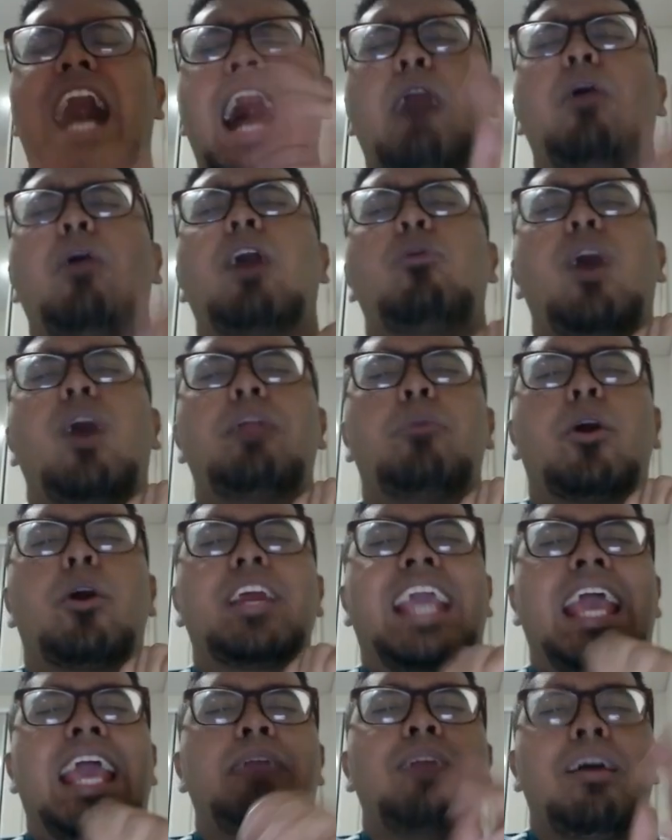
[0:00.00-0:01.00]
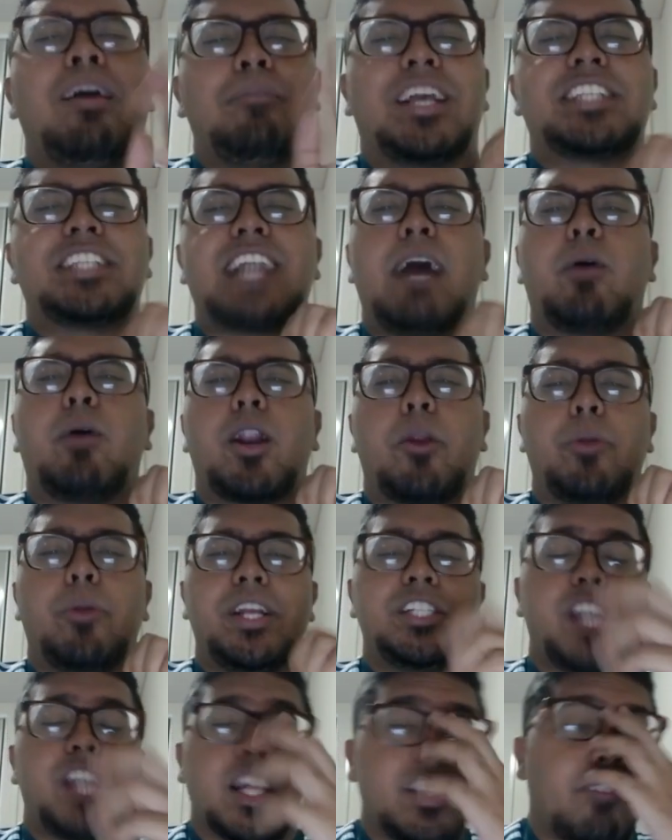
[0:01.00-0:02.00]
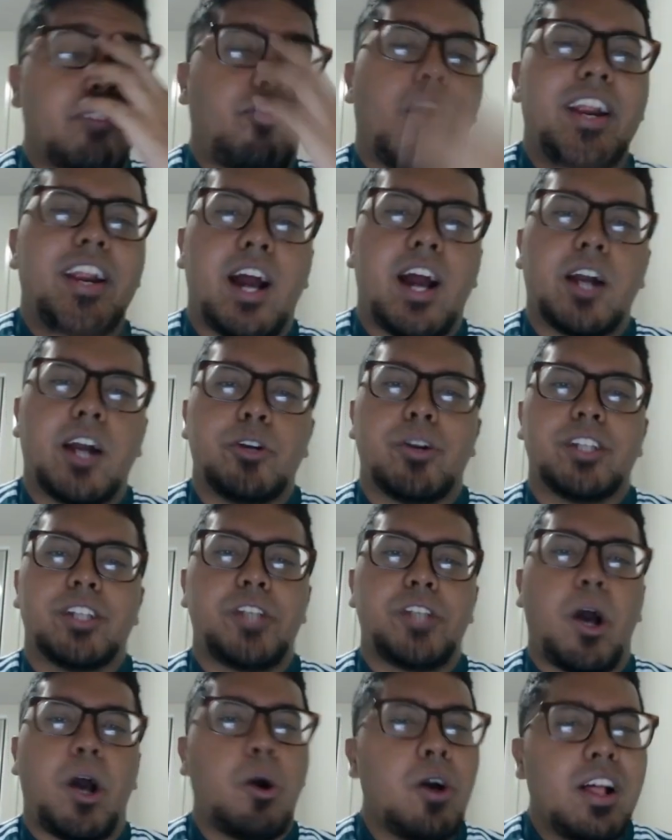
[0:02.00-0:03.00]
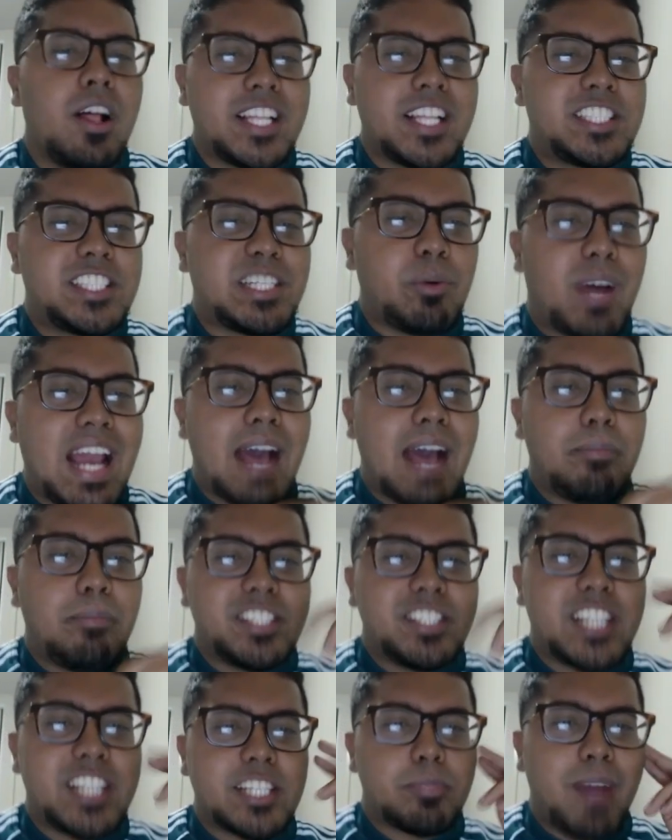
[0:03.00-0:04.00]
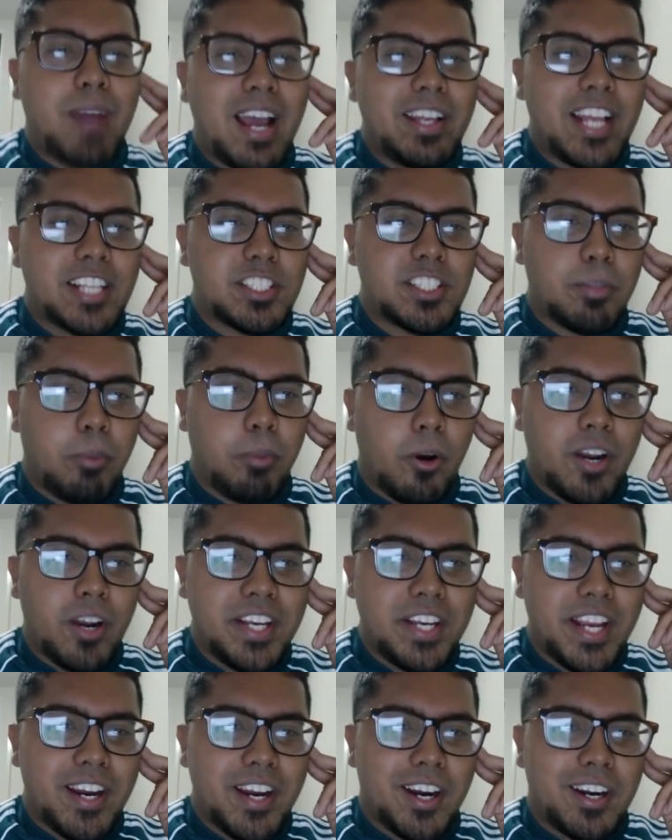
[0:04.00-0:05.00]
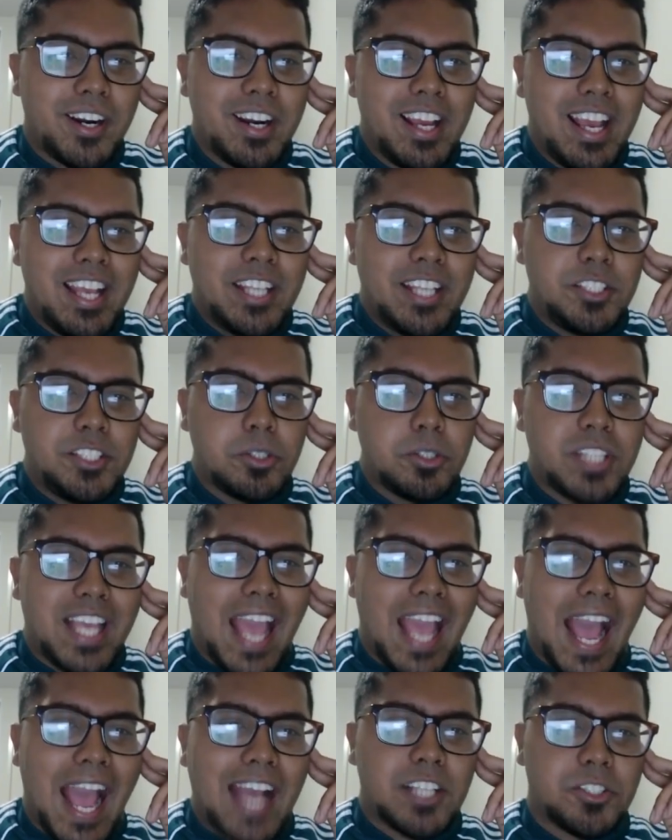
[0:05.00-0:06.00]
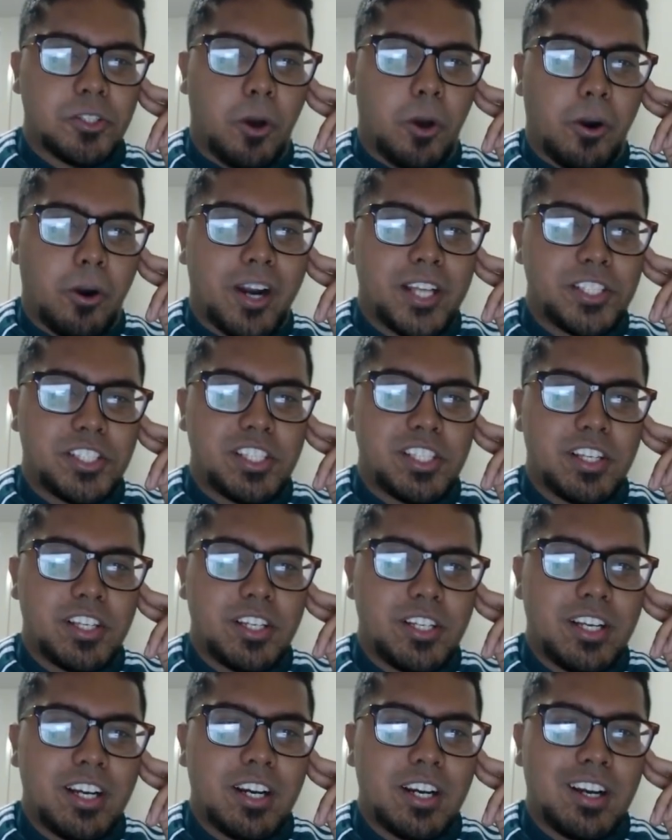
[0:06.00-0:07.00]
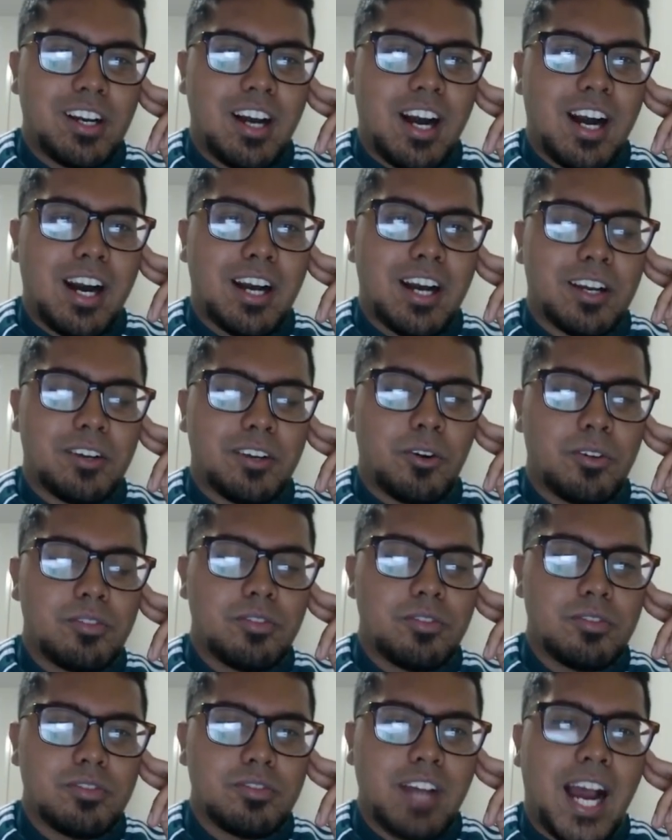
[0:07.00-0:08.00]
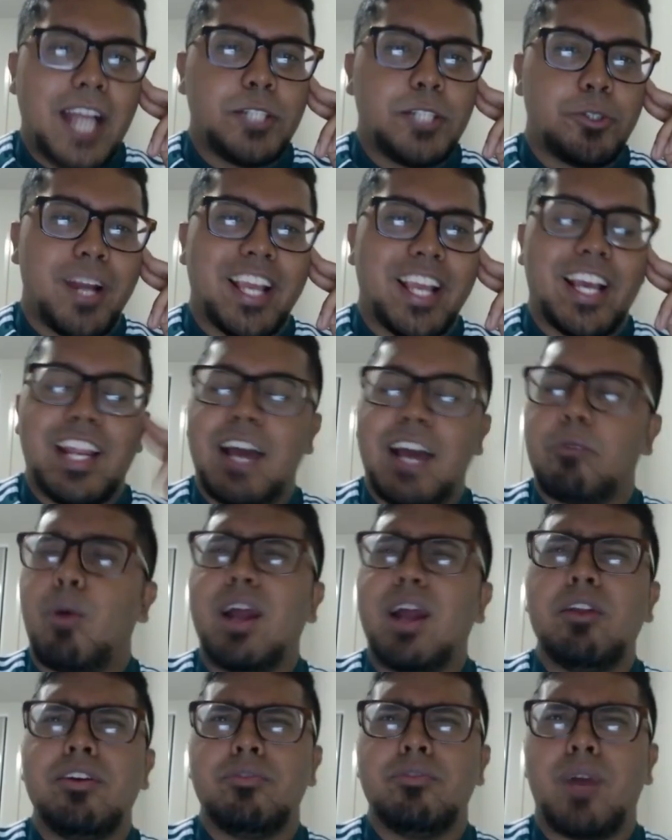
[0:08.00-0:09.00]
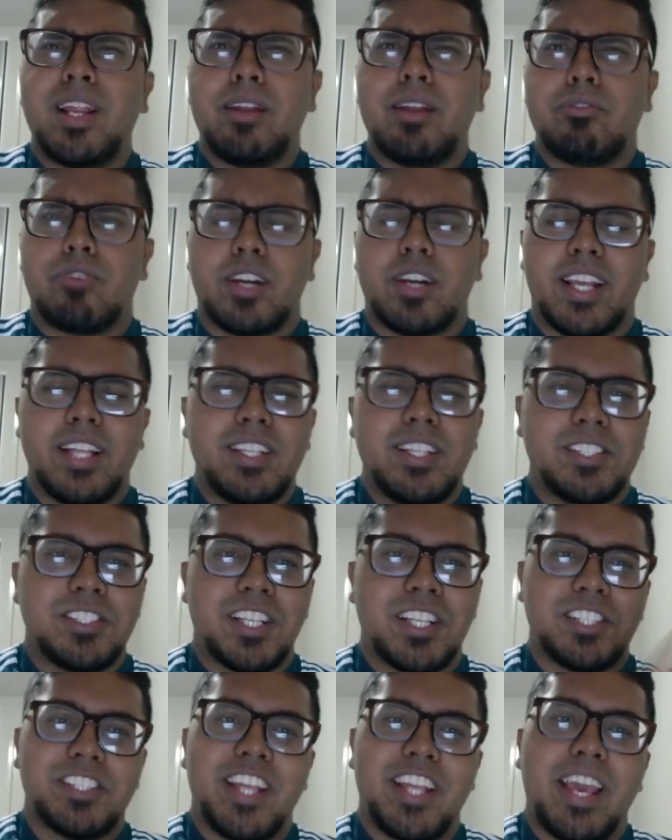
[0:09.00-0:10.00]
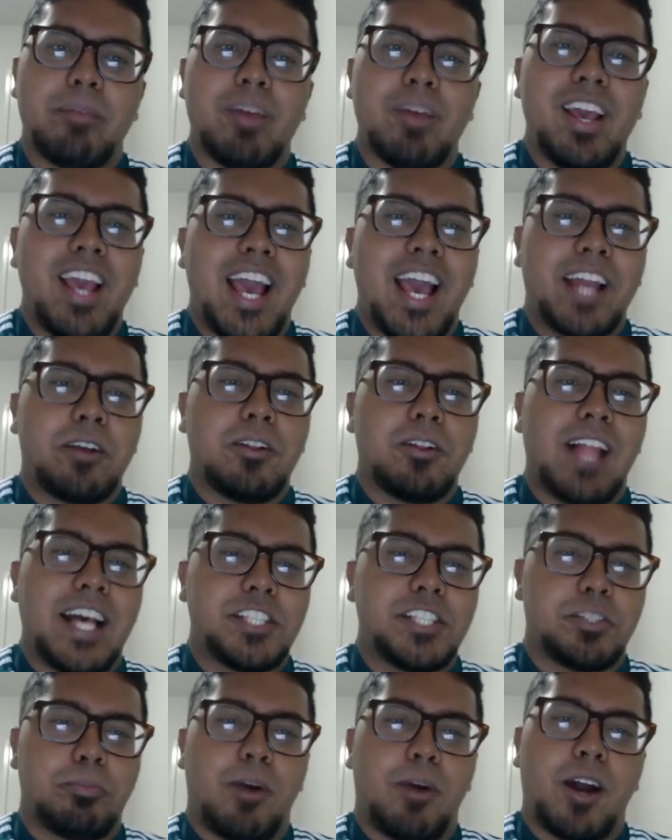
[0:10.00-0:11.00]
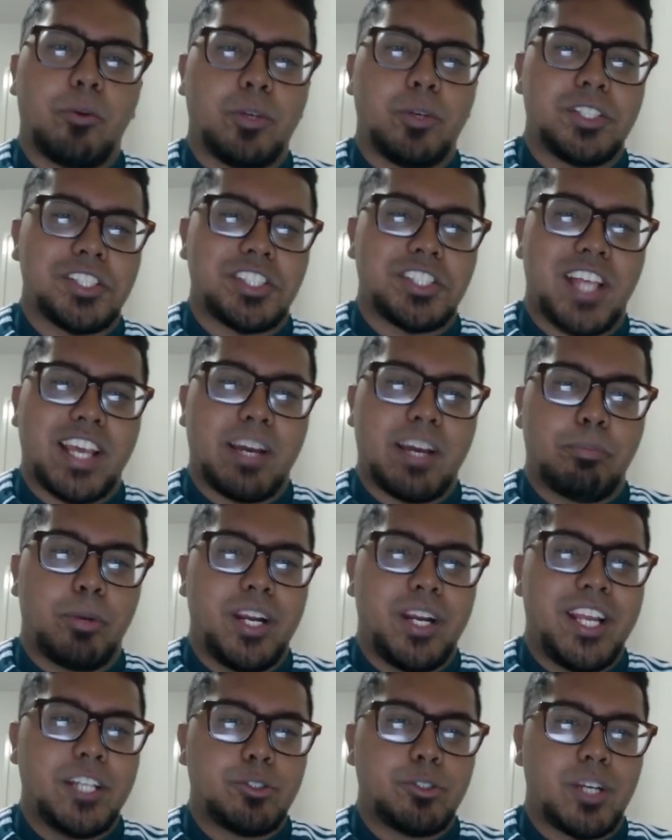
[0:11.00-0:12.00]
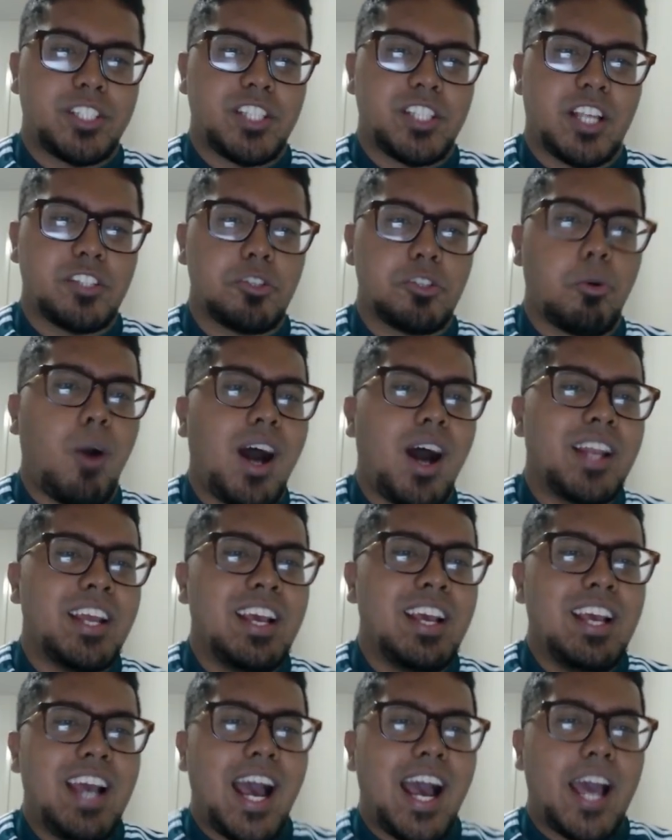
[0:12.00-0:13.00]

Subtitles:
I want one more game because I want to reach the 1400. So let's see what happens as my next opponent here is using Haxorus, Hydreigon, why did I forget this thing's name? And Golisopod, which is like a pretty interesting squad.